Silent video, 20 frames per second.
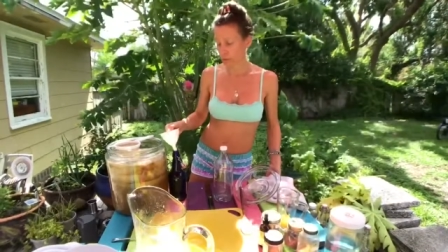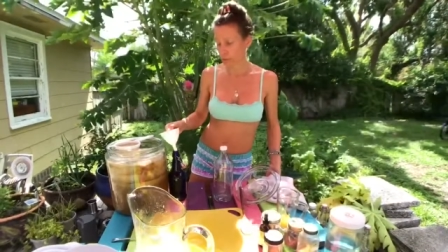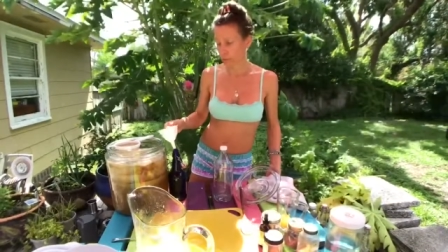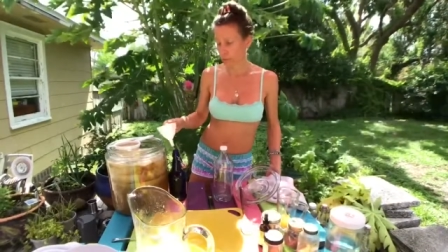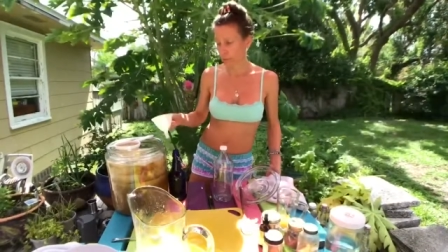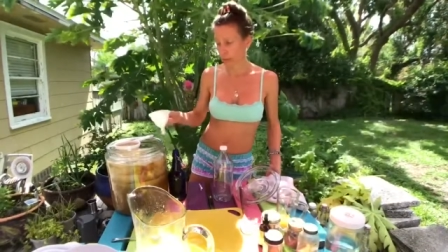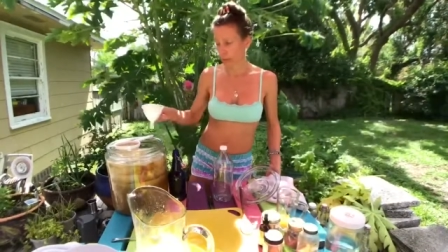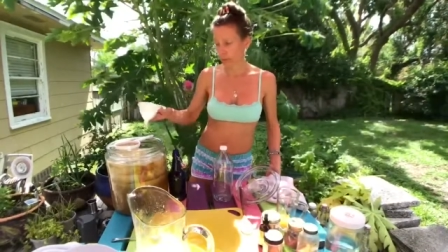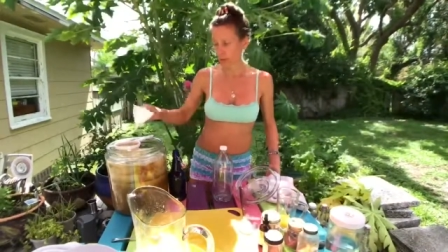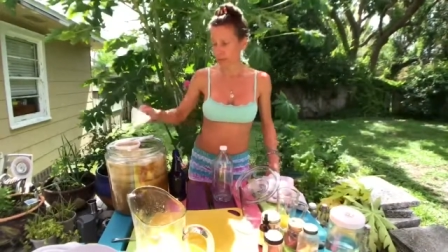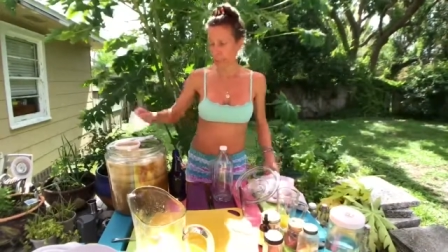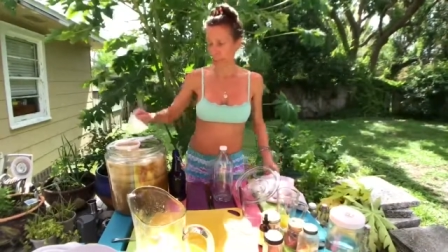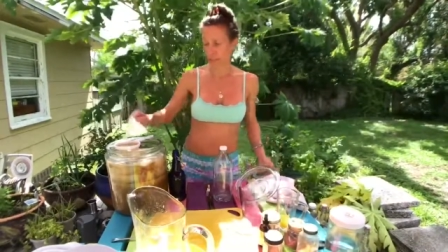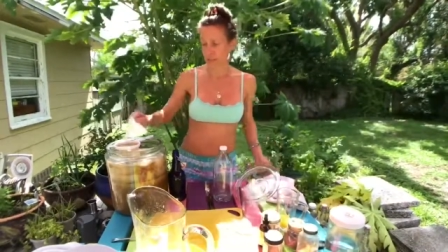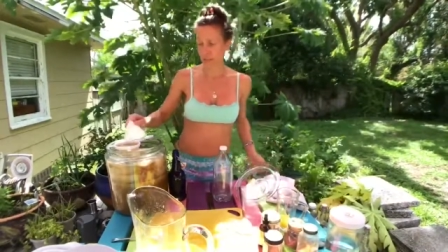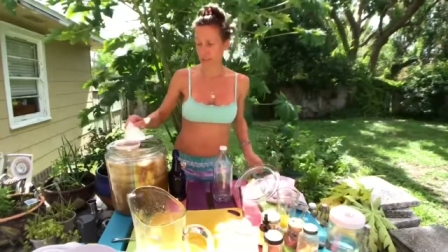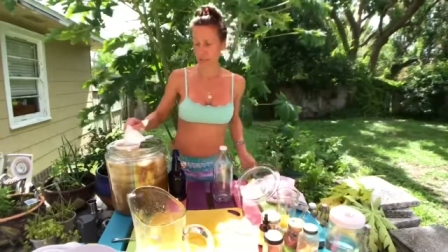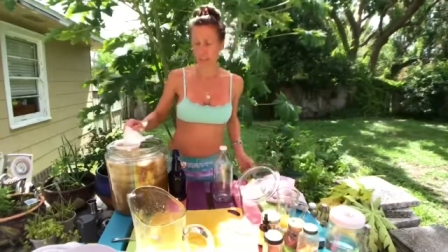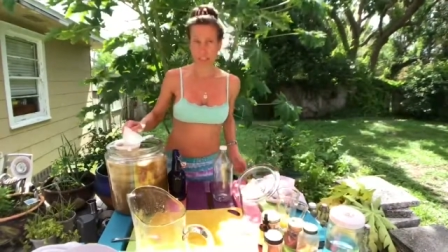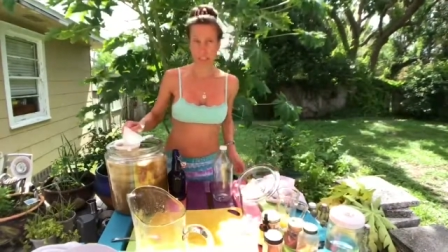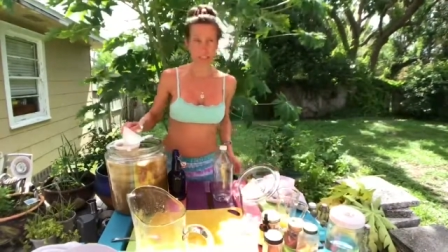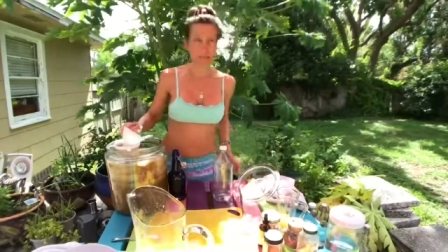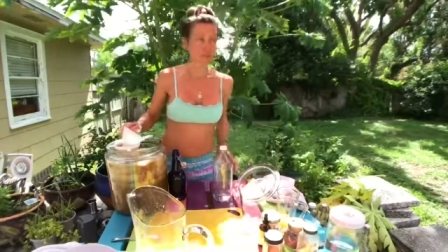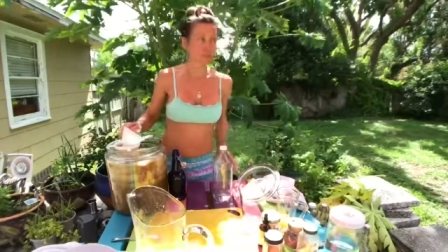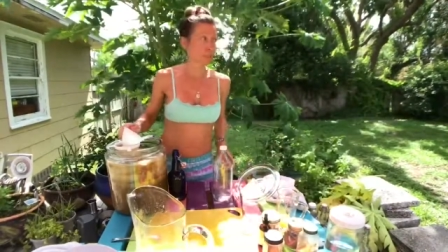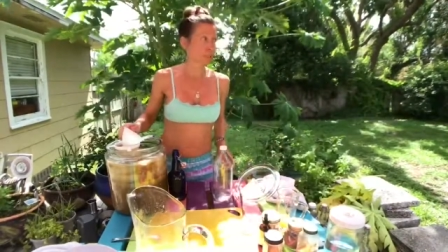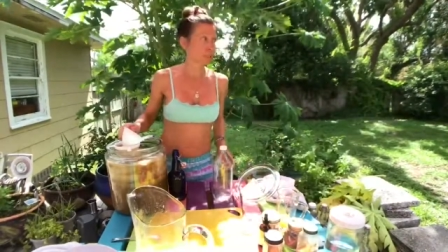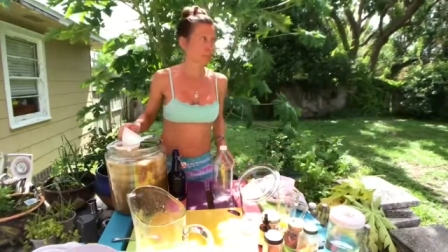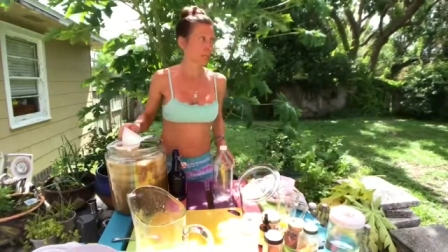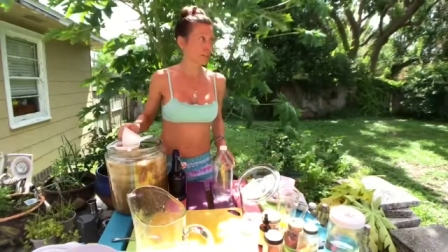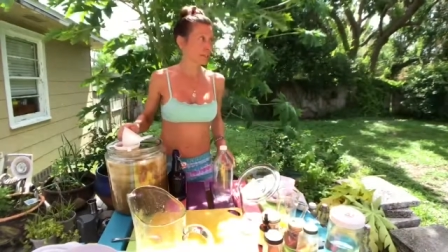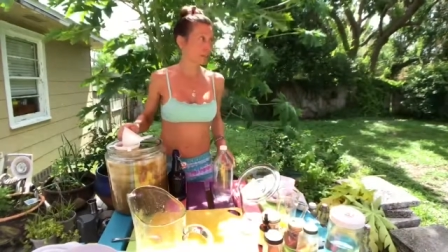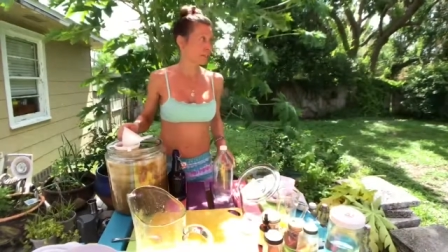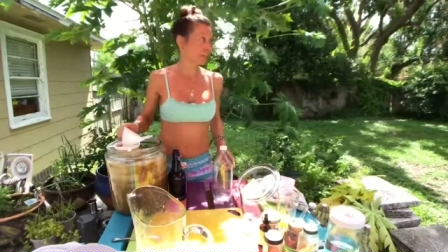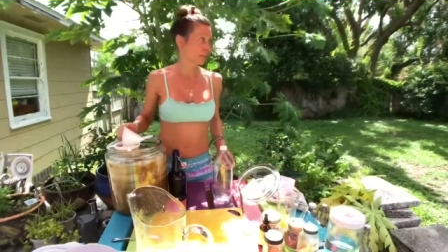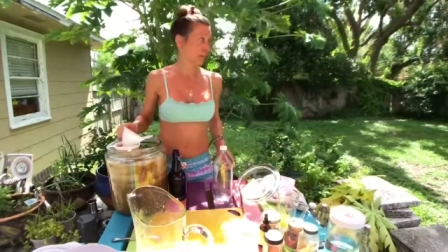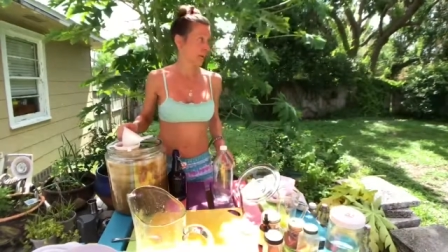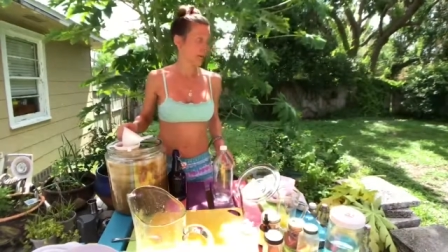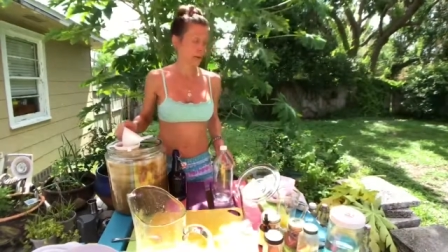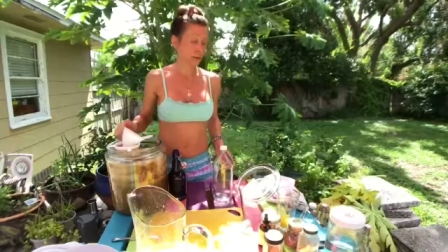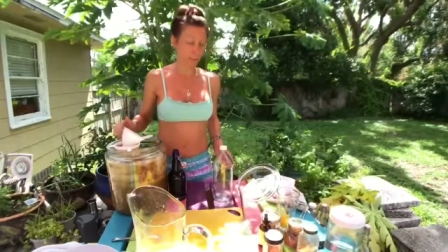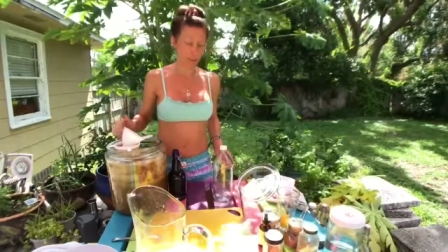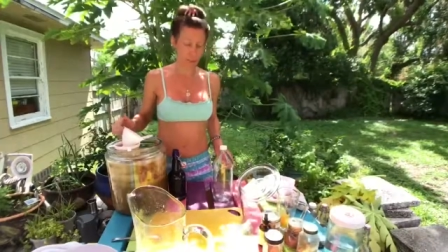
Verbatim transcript: the amount that I received, but that's okay